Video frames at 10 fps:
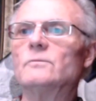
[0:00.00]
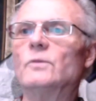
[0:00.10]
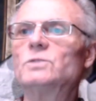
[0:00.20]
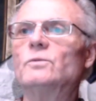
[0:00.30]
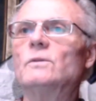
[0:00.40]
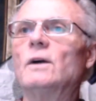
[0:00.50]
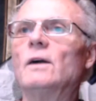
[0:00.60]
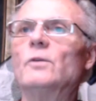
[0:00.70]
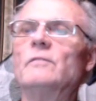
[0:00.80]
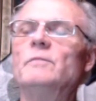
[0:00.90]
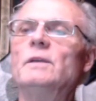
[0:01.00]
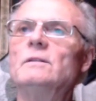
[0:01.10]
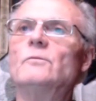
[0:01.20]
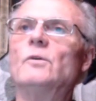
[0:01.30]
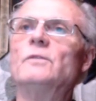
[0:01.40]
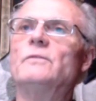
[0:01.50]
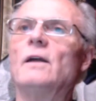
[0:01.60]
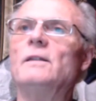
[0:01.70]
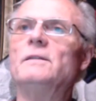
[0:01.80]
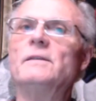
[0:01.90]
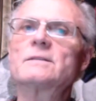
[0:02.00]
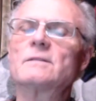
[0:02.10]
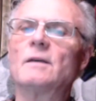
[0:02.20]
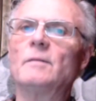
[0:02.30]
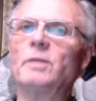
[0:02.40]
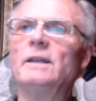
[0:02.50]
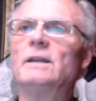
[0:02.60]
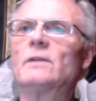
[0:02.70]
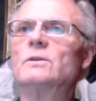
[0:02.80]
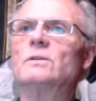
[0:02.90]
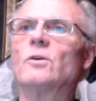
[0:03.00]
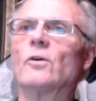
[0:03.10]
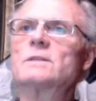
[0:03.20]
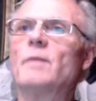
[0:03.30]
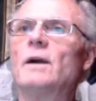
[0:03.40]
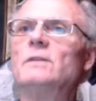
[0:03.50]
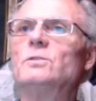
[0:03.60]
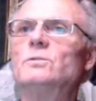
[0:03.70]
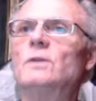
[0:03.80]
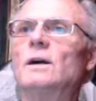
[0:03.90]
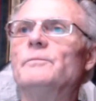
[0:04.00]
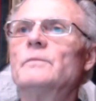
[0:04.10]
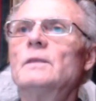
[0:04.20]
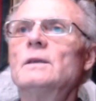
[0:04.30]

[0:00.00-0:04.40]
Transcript: which would have been and this plate here would correspond to